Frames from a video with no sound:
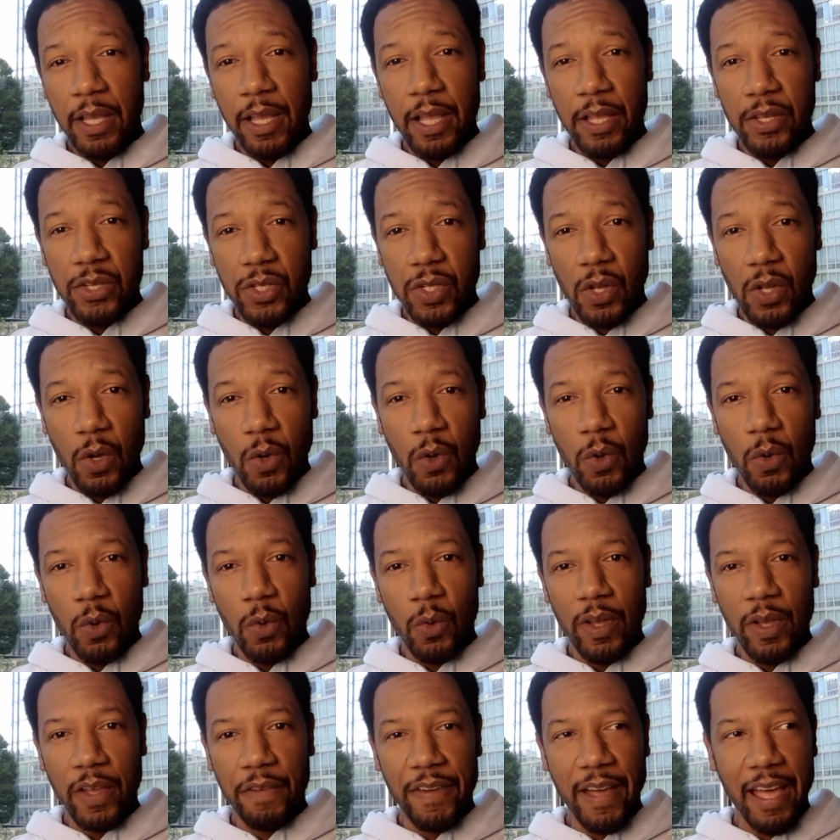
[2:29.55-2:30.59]
and
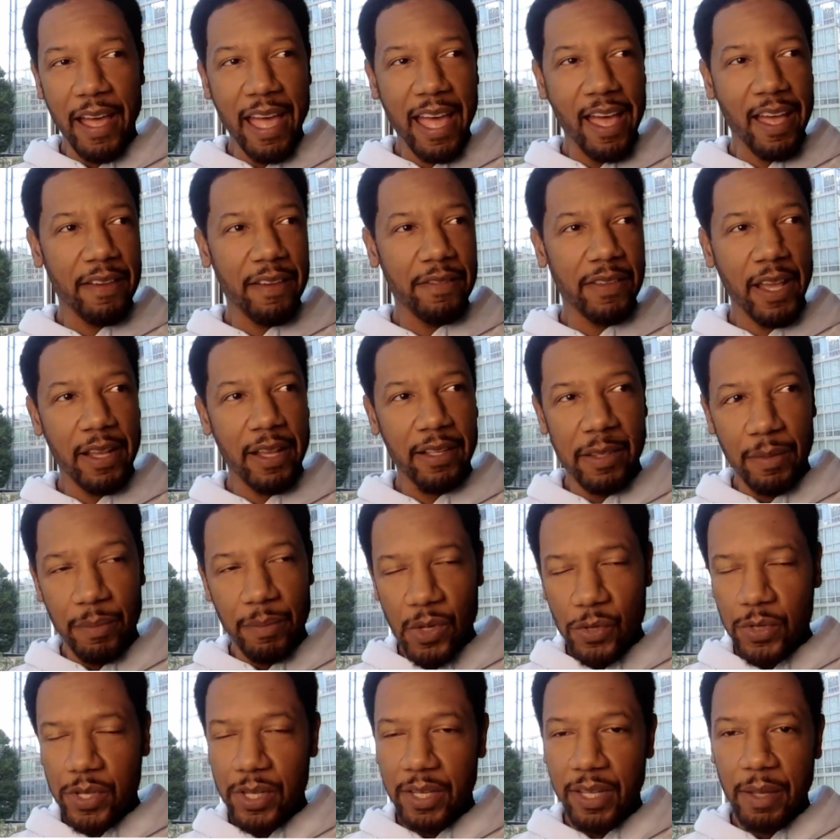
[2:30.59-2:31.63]
so if I have like the
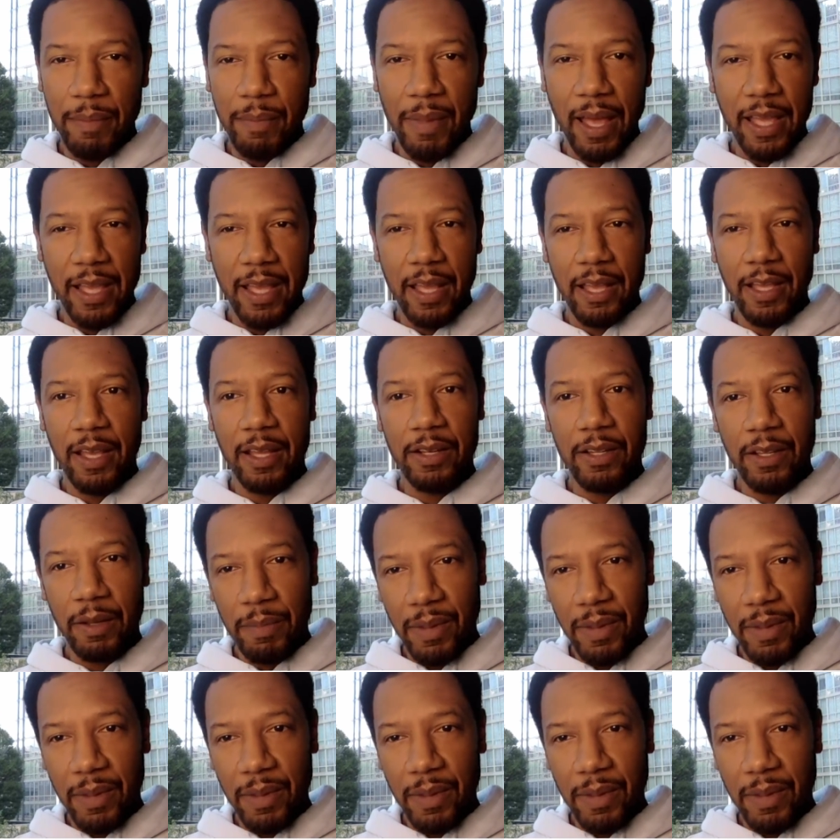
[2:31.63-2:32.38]
music in my head